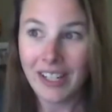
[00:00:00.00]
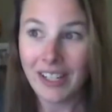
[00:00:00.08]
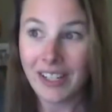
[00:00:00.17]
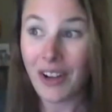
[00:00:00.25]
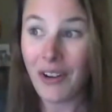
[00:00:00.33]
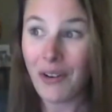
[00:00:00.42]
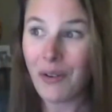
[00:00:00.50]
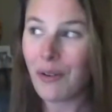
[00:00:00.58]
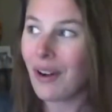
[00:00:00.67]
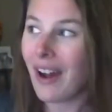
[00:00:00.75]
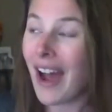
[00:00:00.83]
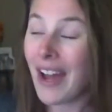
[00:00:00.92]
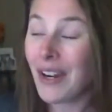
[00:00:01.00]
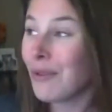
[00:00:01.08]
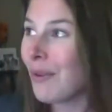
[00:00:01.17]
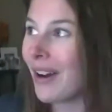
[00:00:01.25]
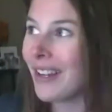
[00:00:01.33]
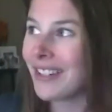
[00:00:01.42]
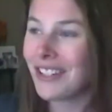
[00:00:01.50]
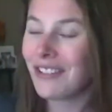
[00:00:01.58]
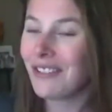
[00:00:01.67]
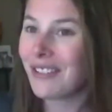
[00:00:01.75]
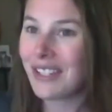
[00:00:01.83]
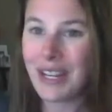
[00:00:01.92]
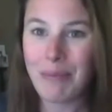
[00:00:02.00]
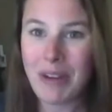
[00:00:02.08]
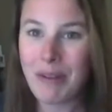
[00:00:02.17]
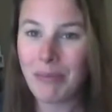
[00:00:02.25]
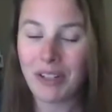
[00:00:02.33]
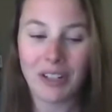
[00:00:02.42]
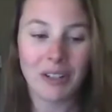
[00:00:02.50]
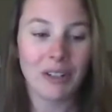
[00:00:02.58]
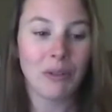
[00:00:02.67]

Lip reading: So I don't want to see people